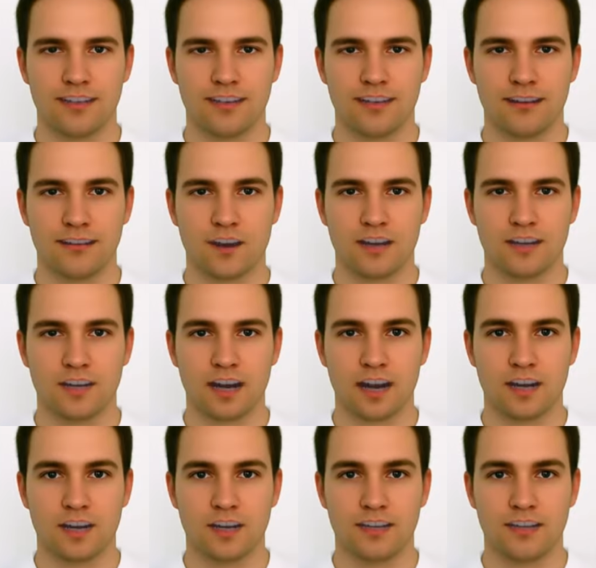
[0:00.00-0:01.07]
Bouvier's
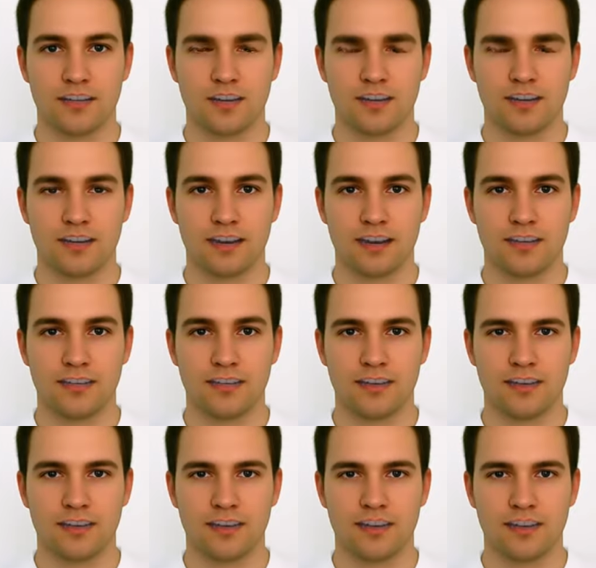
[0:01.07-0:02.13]
Law Dictionary,
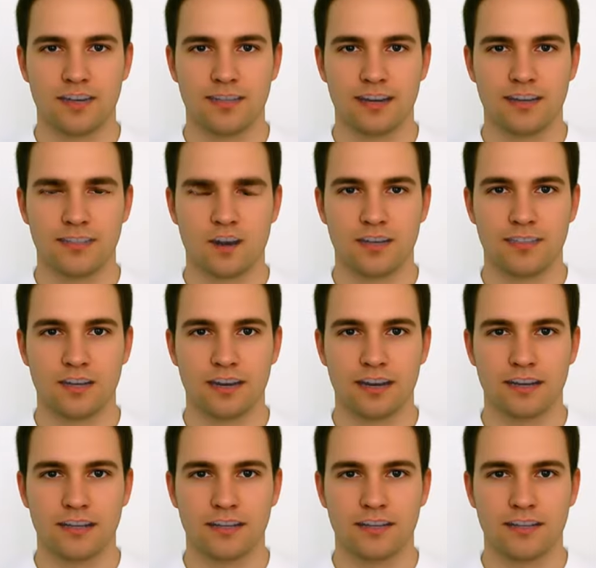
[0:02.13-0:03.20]

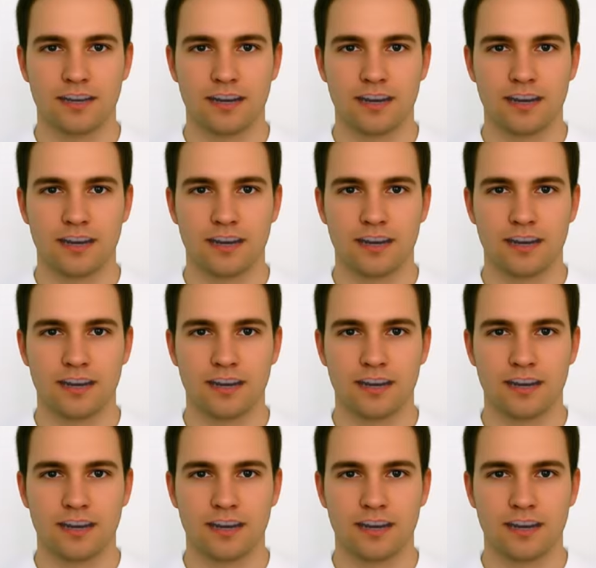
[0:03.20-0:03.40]
1914 ed.,